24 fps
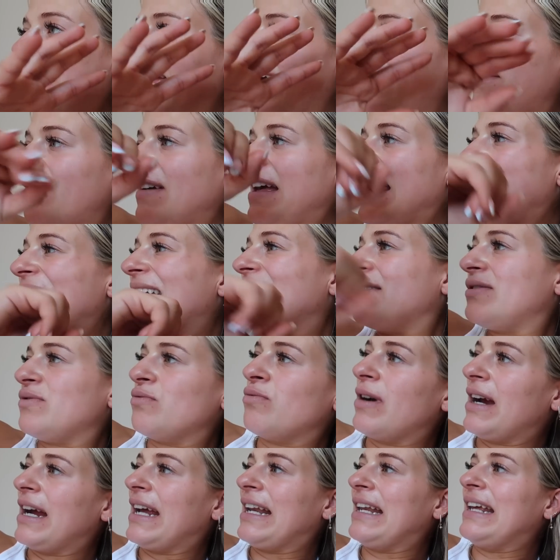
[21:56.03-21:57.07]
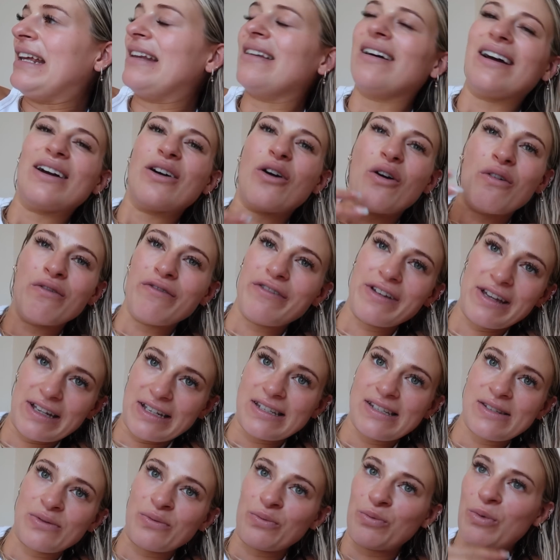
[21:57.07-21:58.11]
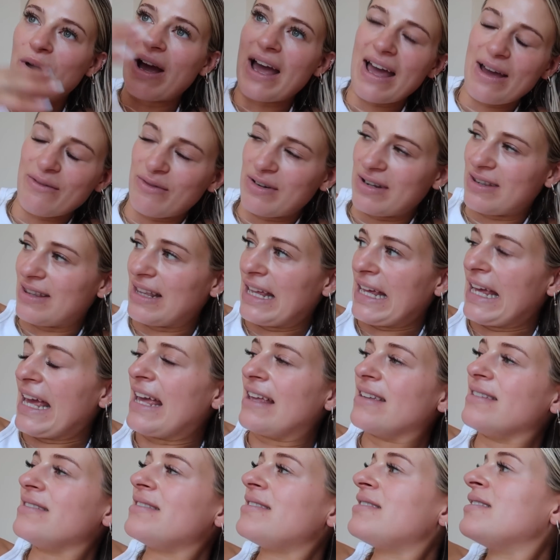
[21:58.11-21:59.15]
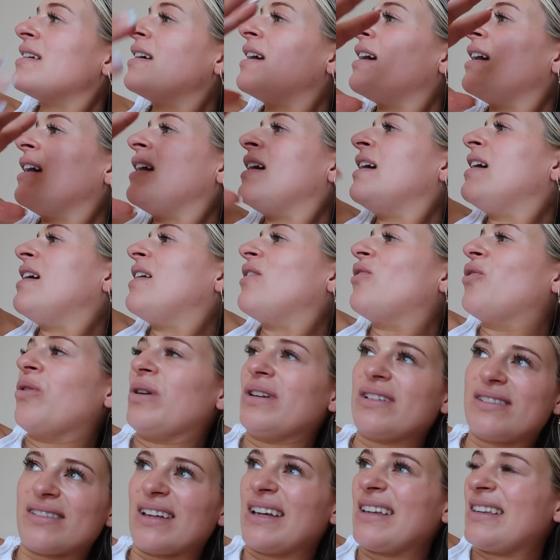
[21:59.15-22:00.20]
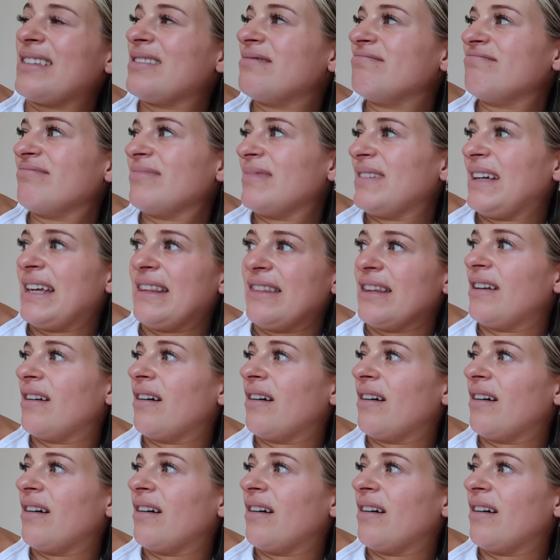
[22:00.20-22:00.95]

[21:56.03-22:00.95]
if it is really like obvious where everything is, or it's like in the